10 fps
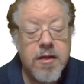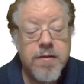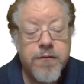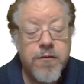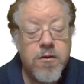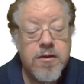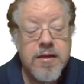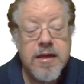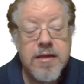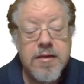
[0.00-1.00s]
The first
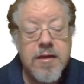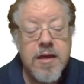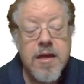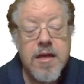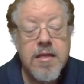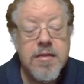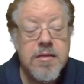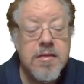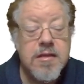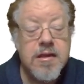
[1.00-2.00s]
is
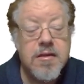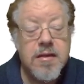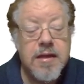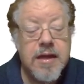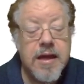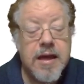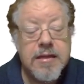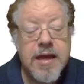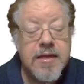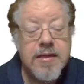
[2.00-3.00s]
the
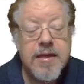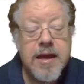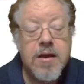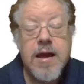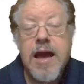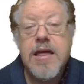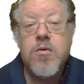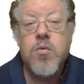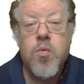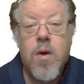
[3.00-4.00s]
test taker has
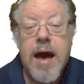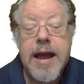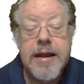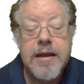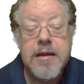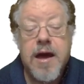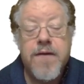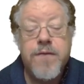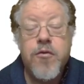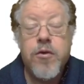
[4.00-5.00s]
a wide
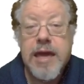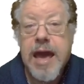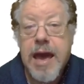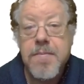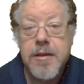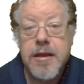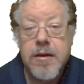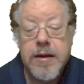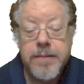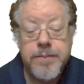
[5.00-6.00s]
enough
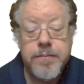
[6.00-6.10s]
vocabulary